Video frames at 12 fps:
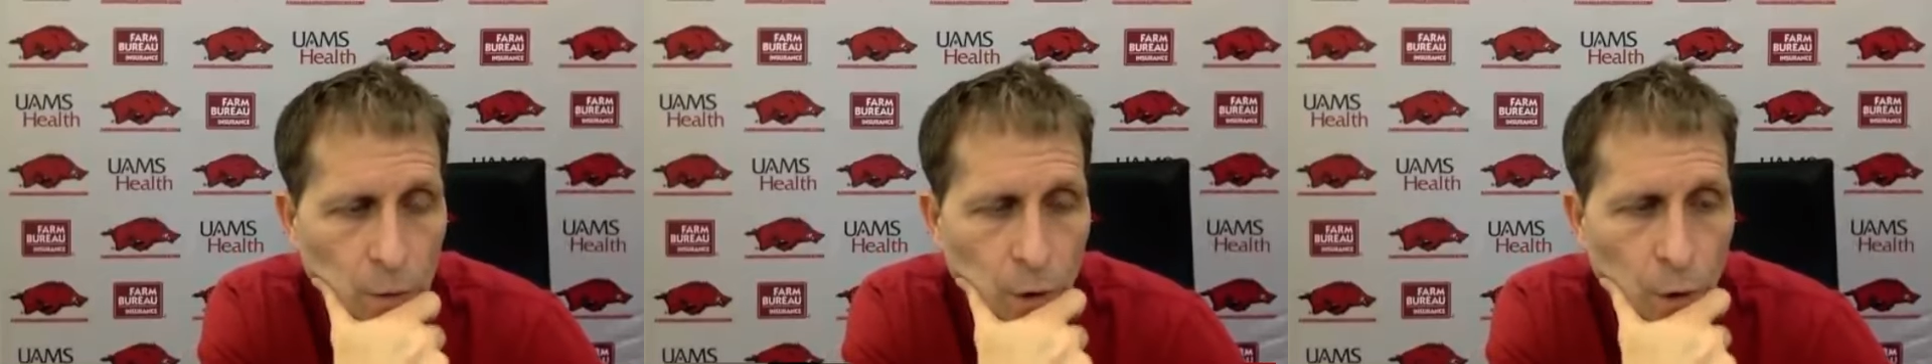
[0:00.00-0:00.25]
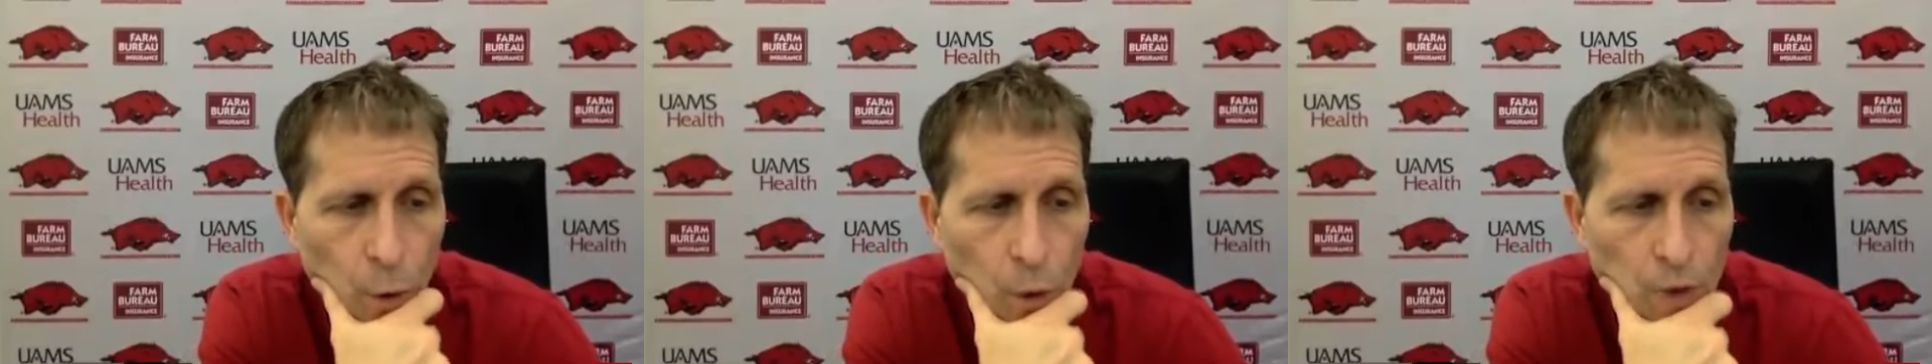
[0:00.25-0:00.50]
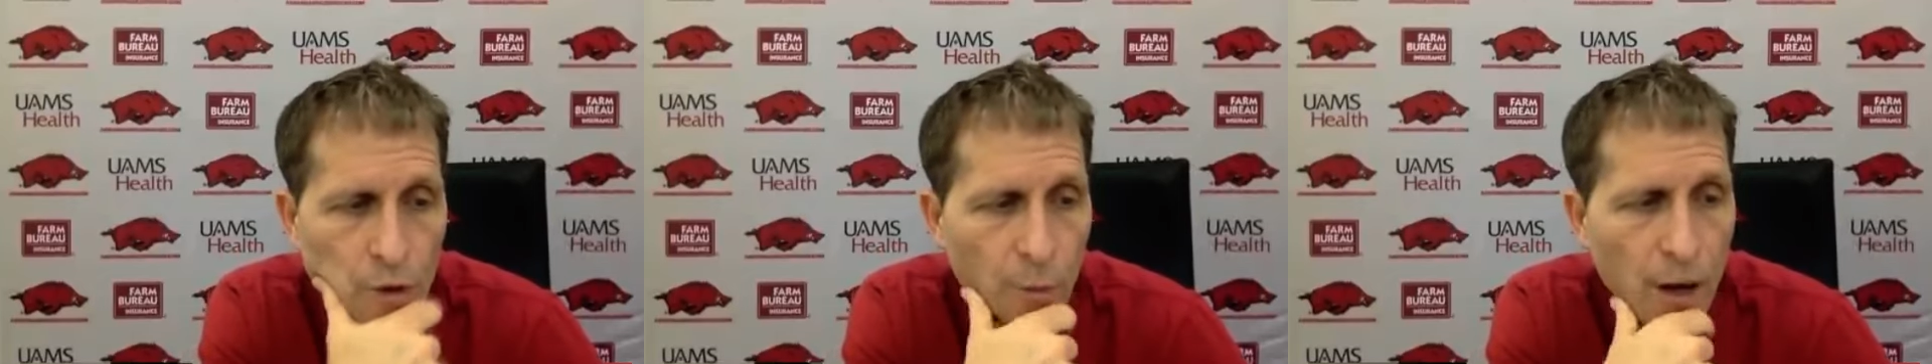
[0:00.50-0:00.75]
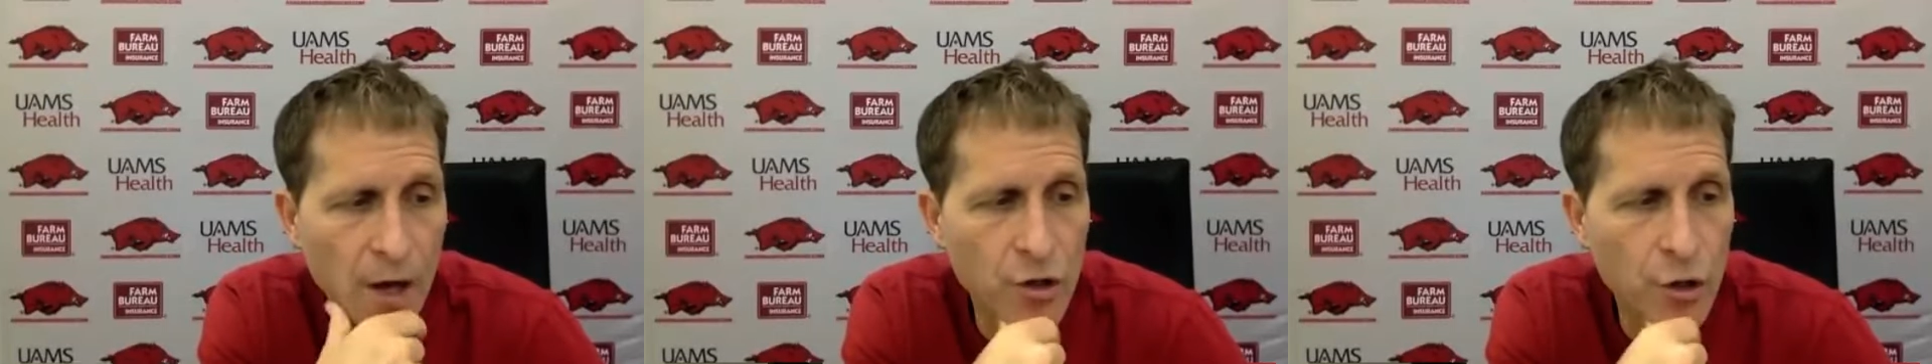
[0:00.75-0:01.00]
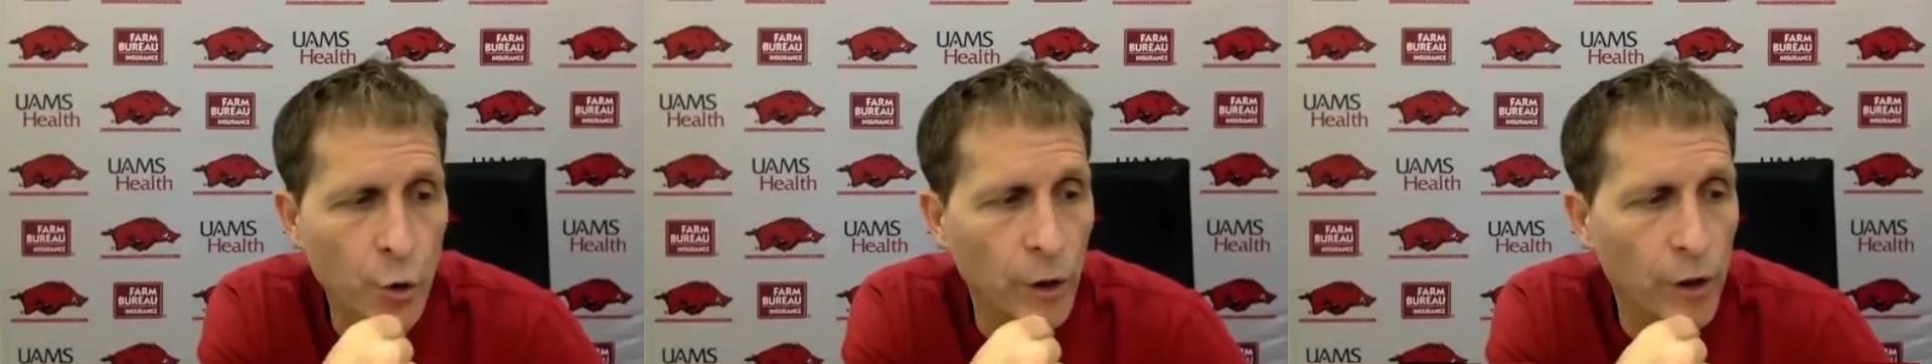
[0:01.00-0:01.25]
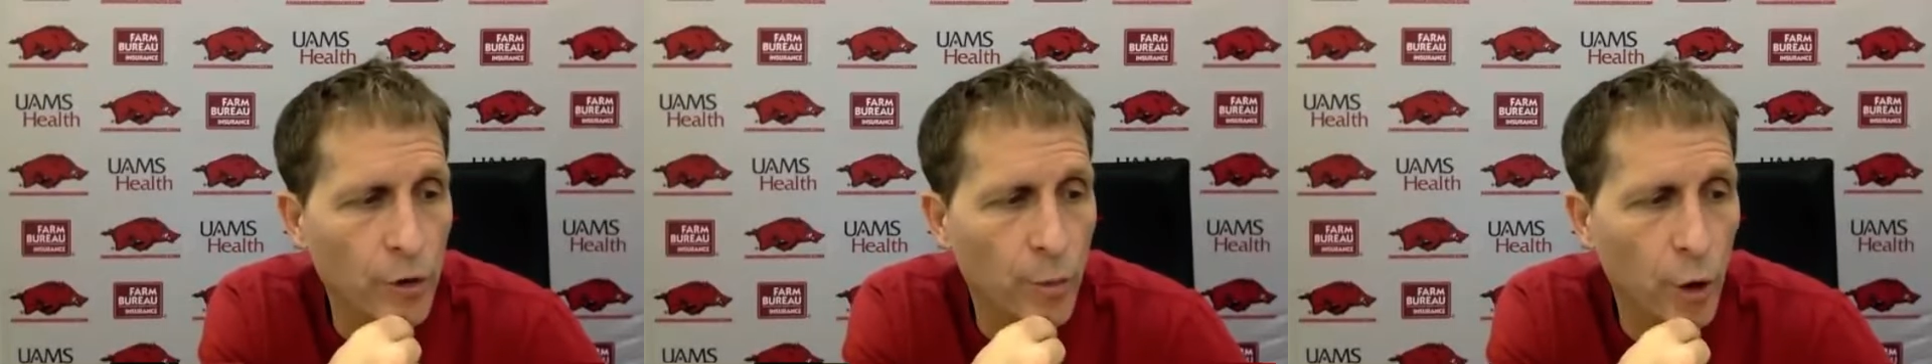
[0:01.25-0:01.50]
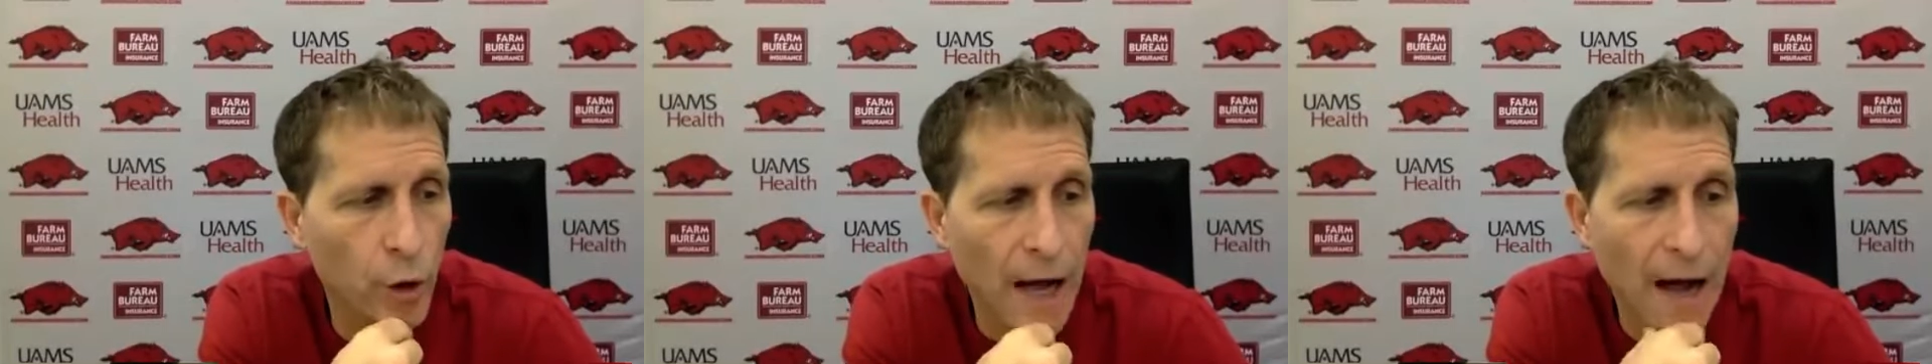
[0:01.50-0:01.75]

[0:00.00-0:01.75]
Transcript: you know, what's the best unit to put